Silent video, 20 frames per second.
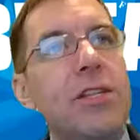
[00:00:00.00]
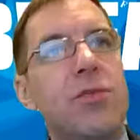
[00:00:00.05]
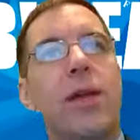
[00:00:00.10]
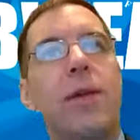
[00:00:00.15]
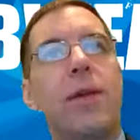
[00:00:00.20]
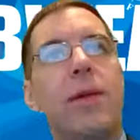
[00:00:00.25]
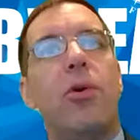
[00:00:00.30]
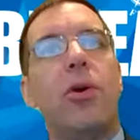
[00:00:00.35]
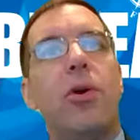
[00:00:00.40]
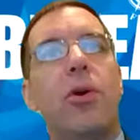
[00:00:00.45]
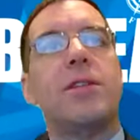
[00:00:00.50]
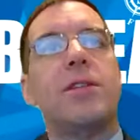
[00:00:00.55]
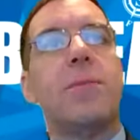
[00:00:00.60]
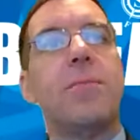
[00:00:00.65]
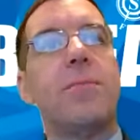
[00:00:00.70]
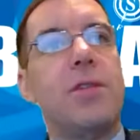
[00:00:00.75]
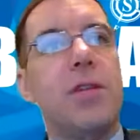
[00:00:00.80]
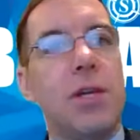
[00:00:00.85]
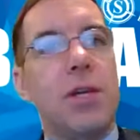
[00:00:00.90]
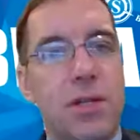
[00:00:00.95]
really important
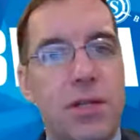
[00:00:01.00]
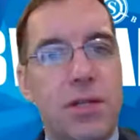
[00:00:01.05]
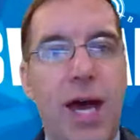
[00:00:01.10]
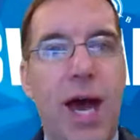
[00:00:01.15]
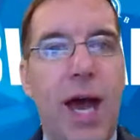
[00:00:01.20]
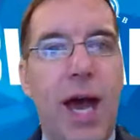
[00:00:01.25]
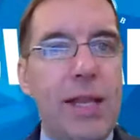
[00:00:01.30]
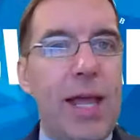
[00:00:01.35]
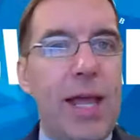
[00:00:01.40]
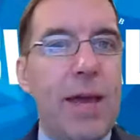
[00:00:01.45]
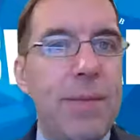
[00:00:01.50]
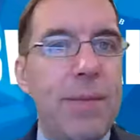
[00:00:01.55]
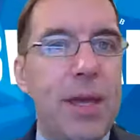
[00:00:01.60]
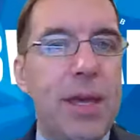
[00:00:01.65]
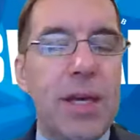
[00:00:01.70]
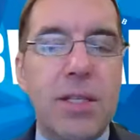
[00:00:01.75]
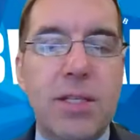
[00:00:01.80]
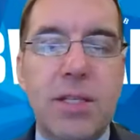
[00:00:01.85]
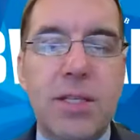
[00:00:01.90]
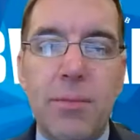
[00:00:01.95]
to, to to highlight
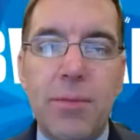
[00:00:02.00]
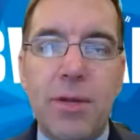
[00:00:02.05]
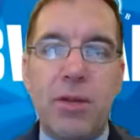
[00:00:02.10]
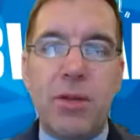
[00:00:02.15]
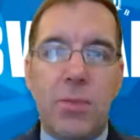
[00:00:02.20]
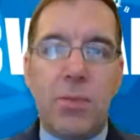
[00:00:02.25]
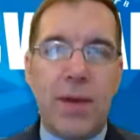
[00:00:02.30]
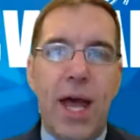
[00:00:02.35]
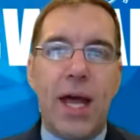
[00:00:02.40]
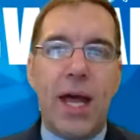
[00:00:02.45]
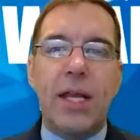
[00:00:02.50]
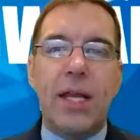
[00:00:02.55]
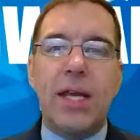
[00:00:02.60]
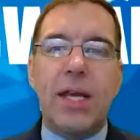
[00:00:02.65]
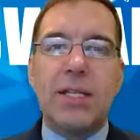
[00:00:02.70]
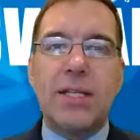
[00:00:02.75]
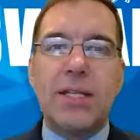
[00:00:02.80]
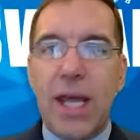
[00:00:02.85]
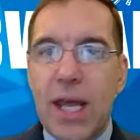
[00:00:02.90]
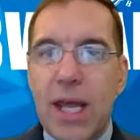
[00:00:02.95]
because I mean the reality
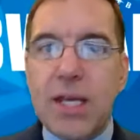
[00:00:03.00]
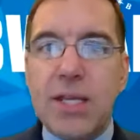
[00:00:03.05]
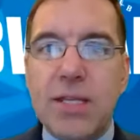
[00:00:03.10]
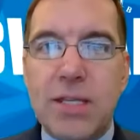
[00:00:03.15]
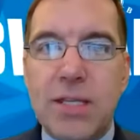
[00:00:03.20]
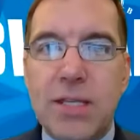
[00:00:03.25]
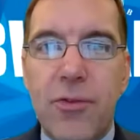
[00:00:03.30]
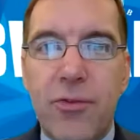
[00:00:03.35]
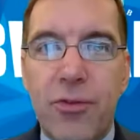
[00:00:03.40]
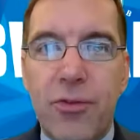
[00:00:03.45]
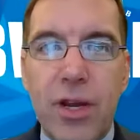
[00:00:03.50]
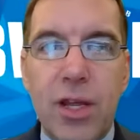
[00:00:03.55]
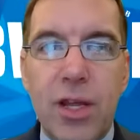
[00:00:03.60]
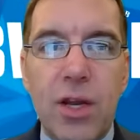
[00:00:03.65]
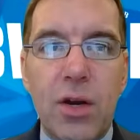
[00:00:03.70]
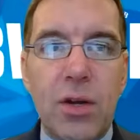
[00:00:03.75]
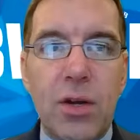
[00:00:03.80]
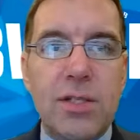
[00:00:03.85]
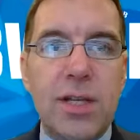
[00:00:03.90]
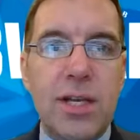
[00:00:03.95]
is it is. different. You
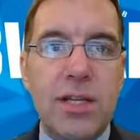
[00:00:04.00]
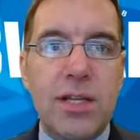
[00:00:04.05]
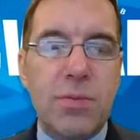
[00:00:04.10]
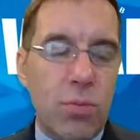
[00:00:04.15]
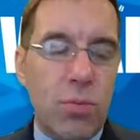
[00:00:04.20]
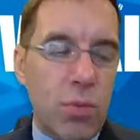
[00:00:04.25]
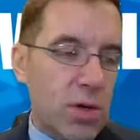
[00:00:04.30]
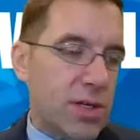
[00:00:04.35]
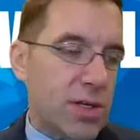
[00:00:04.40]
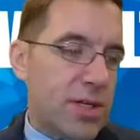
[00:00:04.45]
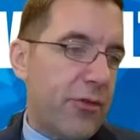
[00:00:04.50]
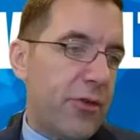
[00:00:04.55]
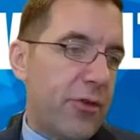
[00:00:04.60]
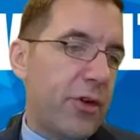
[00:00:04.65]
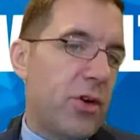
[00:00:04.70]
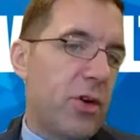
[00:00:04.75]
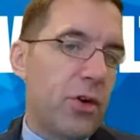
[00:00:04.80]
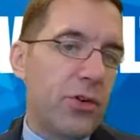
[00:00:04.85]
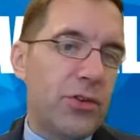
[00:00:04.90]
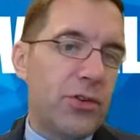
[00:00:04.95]
know, it's it's more
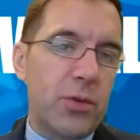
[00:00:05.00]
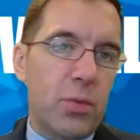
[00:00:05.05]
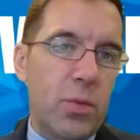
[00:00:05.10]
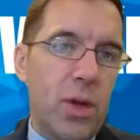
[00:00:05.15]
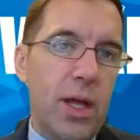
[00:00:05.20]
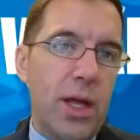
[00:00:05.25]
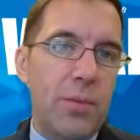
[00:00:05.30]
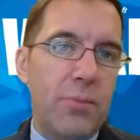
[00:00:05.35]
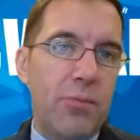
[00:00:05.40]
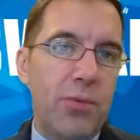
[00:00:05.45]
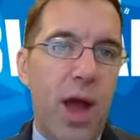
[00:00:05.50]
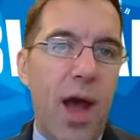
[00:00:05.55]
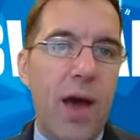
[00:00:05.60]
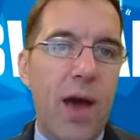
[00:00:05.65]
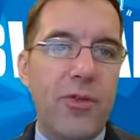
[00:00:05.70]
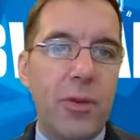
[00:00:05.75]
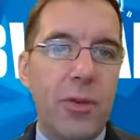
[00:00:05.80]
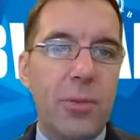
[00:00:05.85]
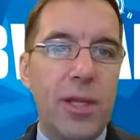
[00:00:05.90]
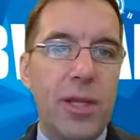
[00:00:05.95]
difficult to run
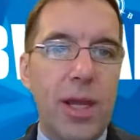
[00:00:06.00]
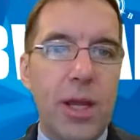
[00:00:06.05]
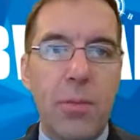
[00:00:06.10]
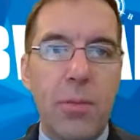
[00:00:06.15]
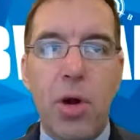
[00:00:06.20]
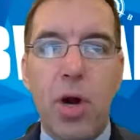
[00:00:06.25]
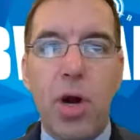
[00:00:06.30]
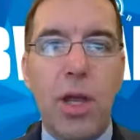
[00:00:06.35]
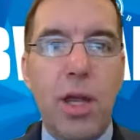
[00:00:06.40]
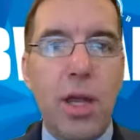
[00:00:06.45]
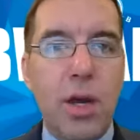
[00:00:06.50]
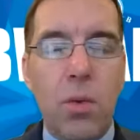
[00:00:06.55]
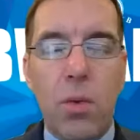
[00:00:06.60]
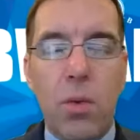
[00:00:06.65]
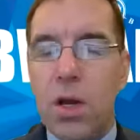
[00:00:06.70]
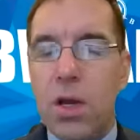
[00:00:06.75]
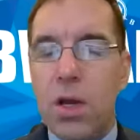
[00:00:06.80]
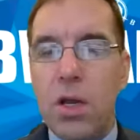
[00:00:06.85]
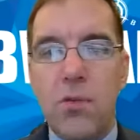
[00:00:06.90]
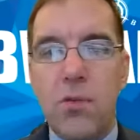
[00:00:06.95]
profitably in a market
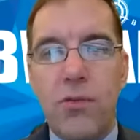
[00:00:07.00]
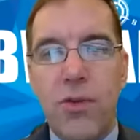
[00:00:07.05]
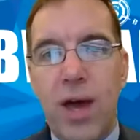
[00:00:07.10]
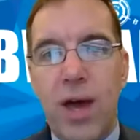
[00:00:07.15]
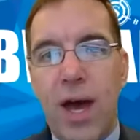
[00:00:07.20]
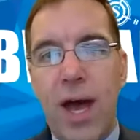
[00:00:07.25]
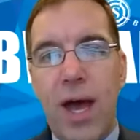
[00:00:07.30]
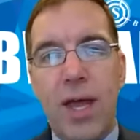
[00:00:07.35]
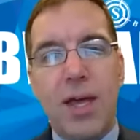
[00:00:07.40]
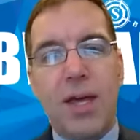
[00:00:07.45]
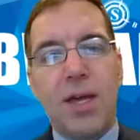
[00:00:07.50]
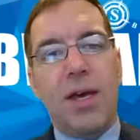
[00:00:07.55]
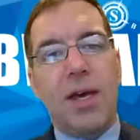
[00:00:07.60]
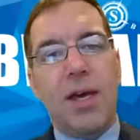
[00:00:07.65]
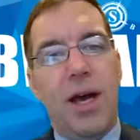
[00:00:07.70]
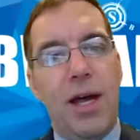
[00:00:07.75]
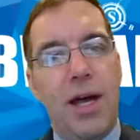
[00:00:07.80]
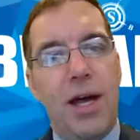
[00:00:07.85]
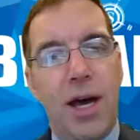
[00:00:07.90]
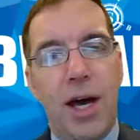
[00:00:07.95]
where you've got
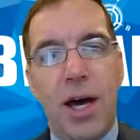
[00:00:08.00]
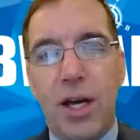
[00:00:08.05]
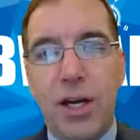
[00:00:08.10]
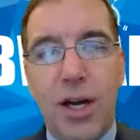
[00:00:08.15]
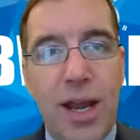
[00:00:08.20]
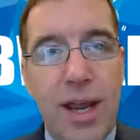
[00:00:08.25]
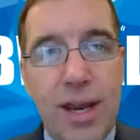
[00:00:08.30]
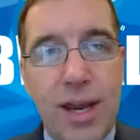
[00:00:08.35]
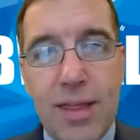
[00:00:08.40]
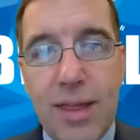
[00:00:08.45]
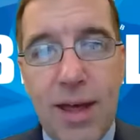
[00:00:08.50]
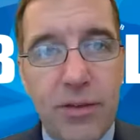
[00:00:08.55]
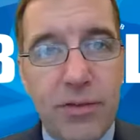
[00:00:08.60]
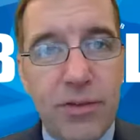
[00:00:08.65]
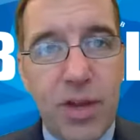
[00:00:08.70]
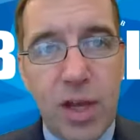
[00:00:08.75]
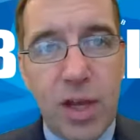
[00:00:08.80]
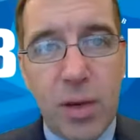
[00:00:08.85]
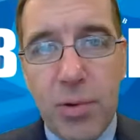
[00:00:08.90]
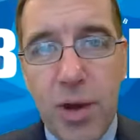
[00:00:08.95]
a one hundred eighty thousand
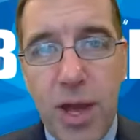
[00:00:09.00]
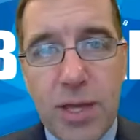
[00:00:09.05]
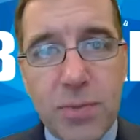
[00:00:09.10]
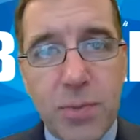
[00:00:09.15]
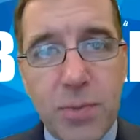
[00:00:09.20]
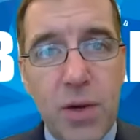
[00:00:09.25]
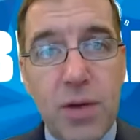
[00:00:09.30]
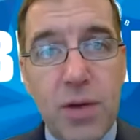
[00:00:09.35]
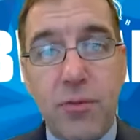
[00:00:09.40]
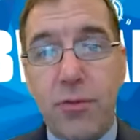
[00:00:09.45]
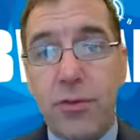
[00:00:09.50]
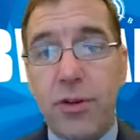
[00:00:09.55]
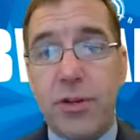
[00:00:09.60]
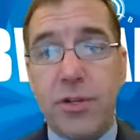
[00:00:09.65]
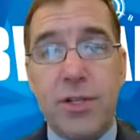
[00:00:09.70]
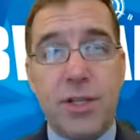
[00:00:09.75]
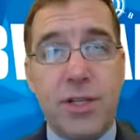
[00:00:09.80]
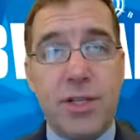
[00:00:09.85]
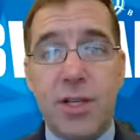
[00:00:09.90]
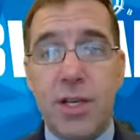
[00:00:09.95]
dollars price point
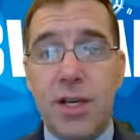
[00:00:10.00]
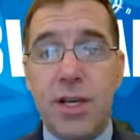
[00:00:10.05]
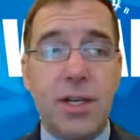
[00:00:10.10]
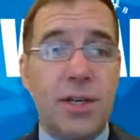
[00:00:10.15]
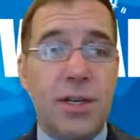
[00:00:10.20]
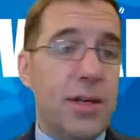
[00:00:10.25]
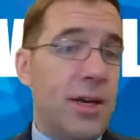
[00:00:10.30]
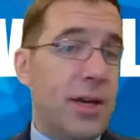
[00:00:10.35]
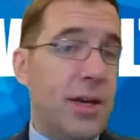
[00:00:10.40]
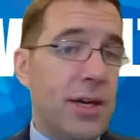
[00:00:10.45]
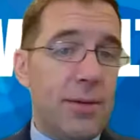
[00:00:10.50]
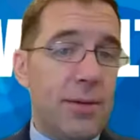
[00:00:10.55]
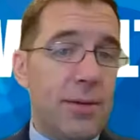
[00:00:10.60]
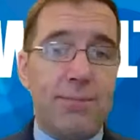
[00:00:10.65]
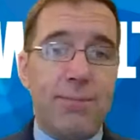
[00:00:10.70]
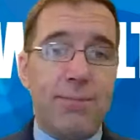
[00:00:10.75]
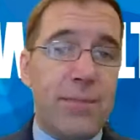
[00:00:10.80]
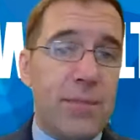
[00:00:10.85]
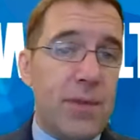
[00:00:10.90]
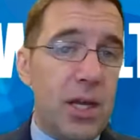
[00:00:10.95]
versus a, a
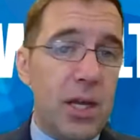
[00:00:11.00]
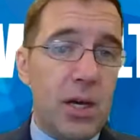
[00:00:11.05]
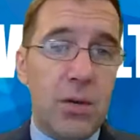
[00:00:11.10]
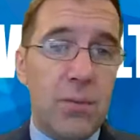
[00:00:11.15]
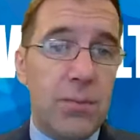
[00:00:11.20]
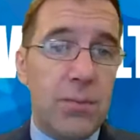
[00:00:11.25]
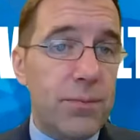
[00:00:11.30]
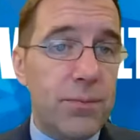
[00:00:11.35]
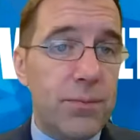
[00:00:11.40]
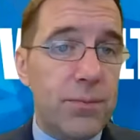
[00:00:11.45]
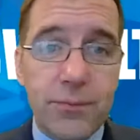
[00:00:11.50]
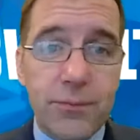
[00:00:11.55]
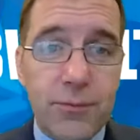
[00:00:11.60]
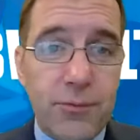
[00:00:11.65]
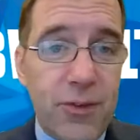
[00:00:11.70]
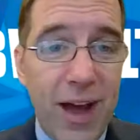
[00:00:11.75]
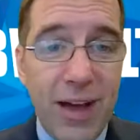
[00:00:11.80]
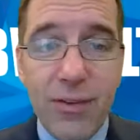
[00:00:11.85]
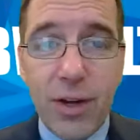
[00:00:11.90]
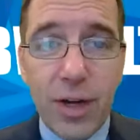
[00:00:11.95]
you know,
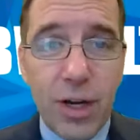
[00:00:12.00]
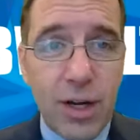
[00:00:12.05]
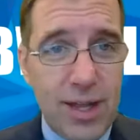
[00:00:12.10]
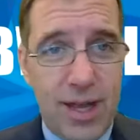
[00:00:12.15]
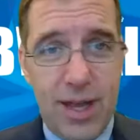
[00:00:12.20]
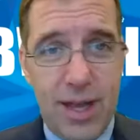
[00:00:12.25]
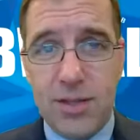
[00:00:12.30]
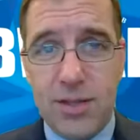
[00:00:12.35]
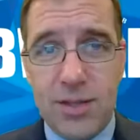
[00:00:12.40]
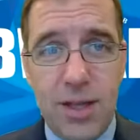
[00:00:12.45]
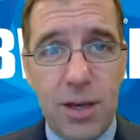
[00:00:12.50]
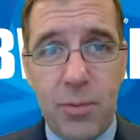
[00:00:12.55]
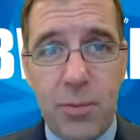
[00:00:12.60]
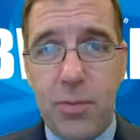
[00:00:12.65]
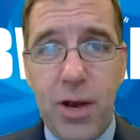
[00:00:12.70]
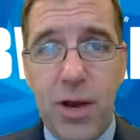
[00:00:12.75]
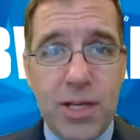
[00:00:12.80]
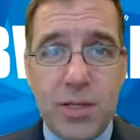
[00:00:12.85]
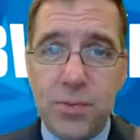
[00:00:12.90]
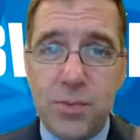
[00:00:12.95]
five hundred thousand dollars
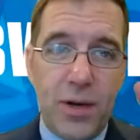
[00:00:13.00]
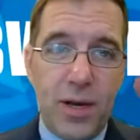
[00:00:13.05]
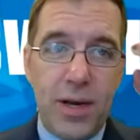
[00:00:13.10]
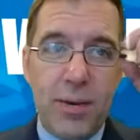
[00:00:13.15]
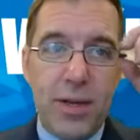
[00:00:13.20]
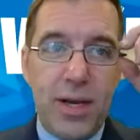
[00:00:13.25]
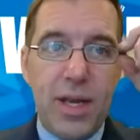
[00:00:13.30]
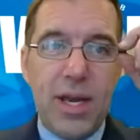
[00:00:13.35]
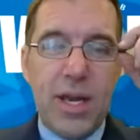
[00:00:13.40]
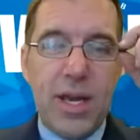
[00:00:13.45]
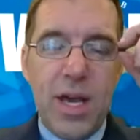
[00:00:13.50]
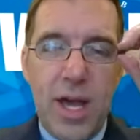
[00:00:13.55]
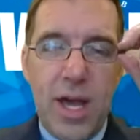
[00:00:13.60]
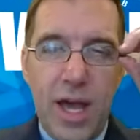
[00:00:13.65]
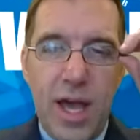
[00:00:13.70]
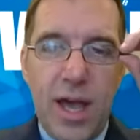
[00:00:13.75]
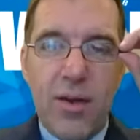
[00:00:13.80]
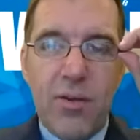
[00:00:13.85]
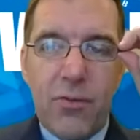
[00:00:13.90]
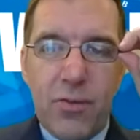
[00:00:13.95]
price point. I mean,
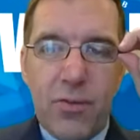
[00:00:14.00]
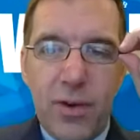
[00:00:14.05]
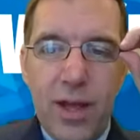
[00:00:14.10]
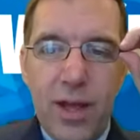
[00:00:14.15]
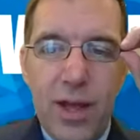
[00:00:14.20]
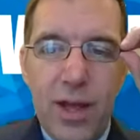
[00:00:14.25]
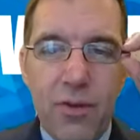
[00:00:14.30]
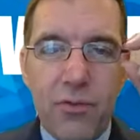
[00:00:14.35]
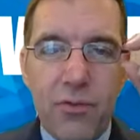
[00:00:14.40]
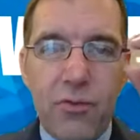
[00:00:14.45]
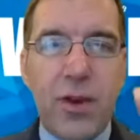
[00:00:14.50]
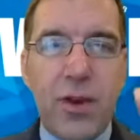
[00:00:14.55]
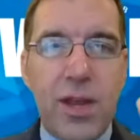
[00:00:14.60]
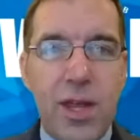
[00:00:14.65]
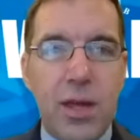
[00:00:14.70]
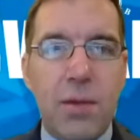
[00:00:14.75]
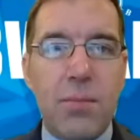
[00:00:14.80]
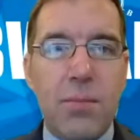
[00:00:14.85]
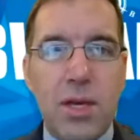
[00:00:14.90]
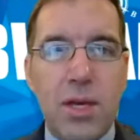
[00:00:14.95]
ev- every
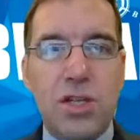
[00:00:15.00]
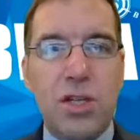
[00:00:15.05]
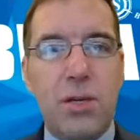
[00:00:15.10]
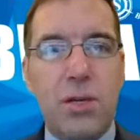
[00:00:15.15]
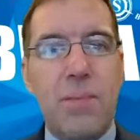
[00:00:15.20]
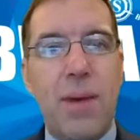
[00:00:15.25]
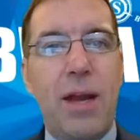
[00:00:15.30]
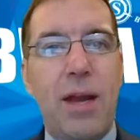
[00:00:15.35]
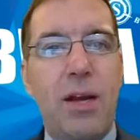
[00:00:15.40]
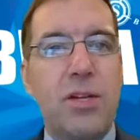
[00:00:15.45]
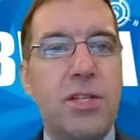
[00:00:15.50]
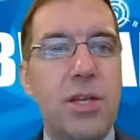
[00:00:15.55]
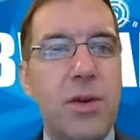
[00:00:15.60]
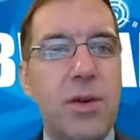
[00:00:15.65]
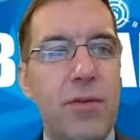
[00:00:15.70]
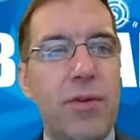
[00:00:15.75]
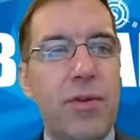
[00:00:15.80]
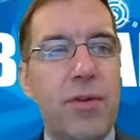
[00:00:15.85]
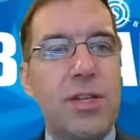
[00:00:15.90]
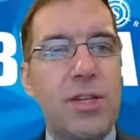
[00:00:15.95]
commission matters to you.
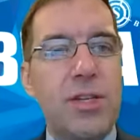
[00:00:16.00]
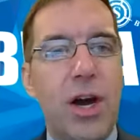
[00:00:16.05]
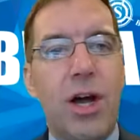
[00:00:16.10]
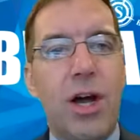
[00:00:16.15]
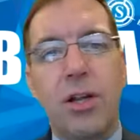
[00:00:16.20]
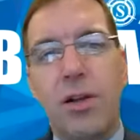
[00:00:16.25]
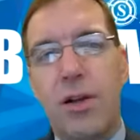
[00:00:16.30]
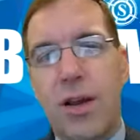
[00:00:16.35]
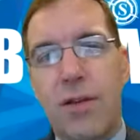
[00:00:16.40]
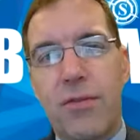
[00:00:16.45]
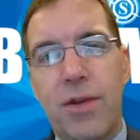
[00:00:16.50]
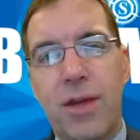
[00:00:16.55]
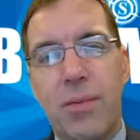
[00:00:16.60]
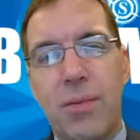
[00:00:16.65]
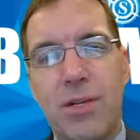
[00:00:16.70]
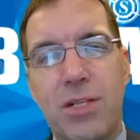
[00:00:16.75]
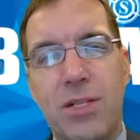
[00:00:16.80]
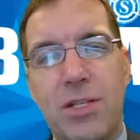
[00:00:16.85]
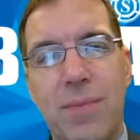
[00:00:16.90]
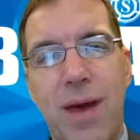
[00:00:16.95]
Every dollar in every
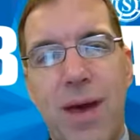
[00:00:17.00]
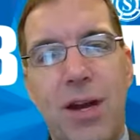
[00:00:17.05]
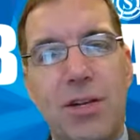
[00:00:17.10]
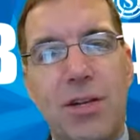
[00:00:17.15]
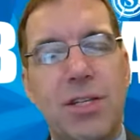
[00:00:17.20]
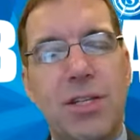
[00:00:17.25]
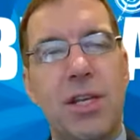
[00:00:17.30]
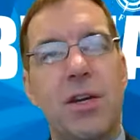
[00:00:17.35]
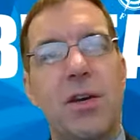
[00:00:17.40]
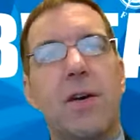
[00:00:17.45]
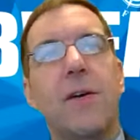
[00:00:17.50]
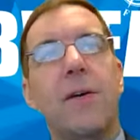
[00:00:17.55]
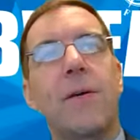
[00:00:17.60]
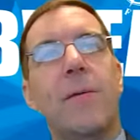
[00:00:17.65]
commission matters to you.